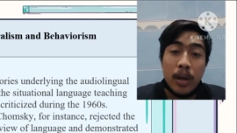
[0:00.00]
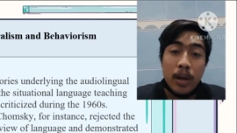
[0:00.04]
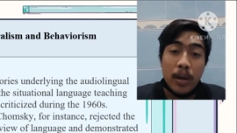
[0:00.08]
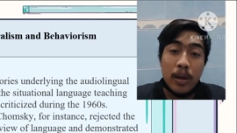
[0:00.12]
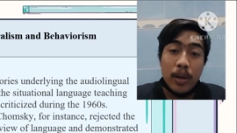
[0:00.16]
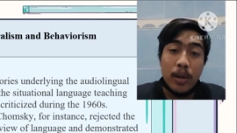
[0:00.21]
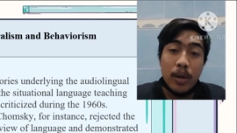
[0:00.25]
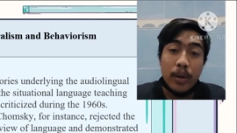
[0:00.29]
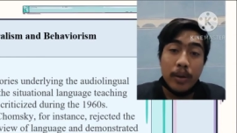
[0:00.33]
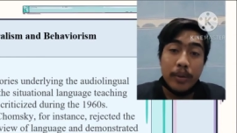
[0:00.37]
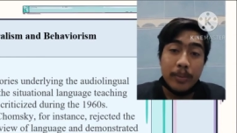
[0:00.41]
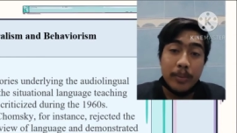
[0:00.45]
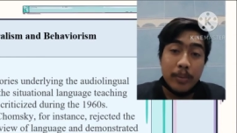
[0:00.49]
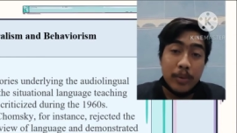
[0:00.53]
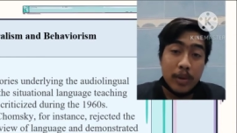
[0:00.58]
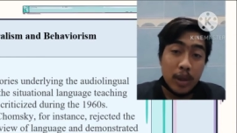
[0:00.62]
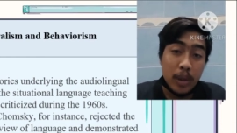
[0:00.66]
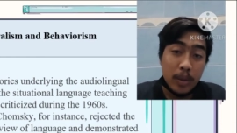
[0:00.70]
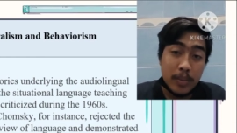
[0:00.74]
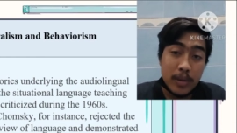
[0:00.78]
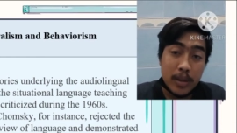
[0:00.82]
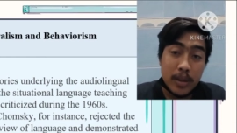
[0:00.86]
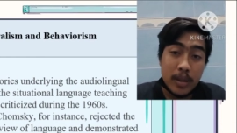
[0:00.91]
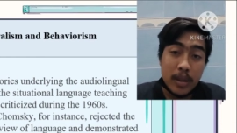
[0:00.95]
Noam
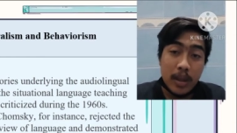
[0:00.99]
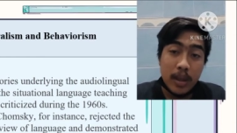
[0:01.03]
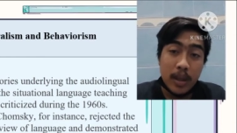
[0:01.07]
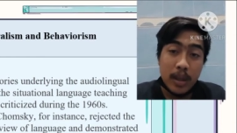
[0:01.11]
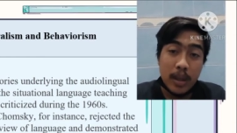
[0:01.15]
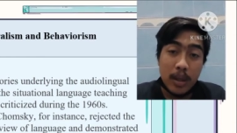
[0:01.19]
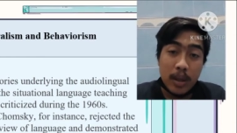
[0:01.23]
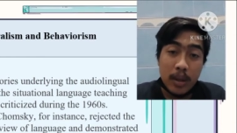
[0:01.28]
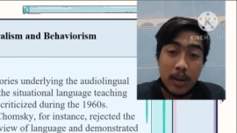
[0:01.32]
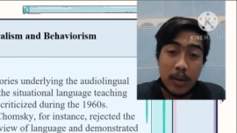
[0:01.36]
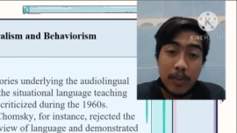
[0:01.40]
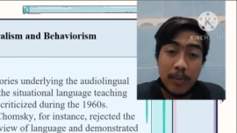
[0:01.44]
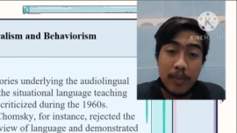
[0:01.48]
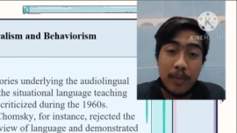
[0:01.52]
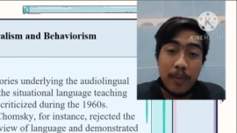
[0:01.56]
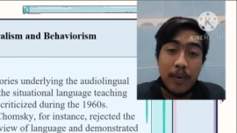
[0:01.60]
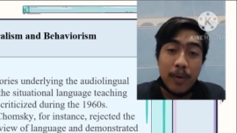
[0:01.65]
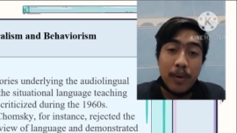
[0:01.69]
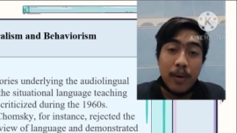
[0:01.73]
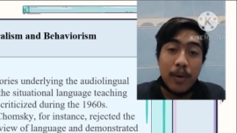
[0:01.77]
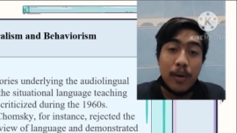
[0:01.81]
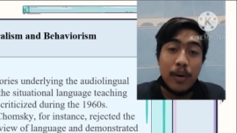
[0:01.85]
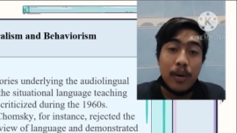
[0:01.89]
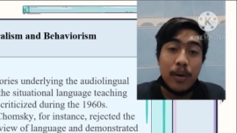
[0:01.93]
Chomsky,
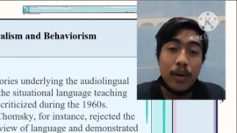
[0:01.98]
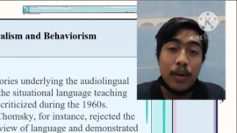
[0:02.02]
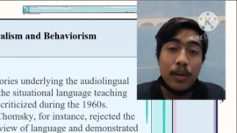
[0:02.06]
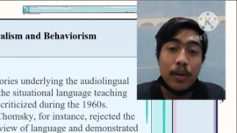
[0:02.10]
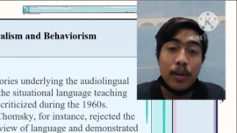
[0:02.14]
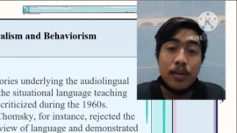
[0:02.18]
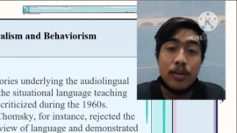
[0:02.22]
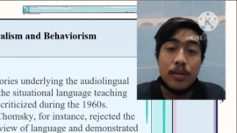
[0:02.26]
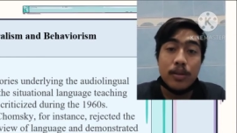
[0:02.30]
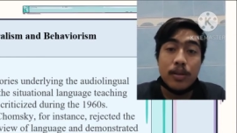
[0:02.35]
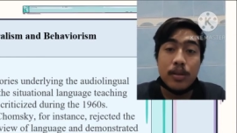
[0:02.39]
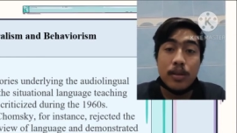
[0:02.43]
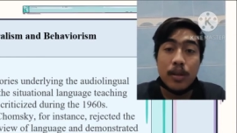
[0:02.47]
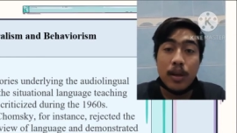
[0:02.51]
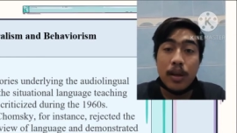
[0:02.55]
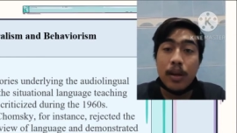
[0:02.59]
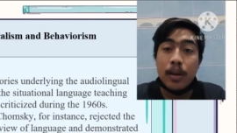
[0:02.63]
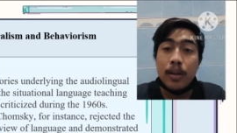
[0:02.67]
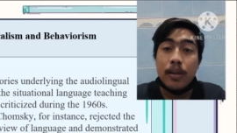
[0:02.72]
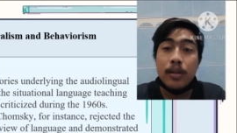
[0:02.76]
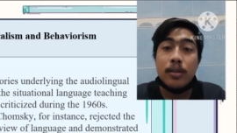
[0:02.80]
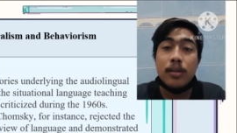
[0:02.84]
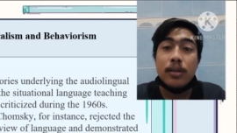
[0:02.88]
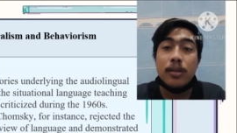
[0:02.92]
for
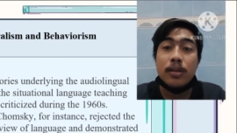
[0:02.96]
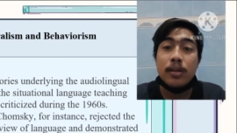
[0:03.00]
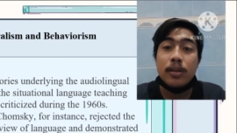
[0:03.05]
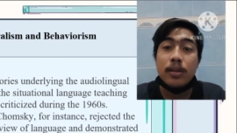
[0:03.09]
instance,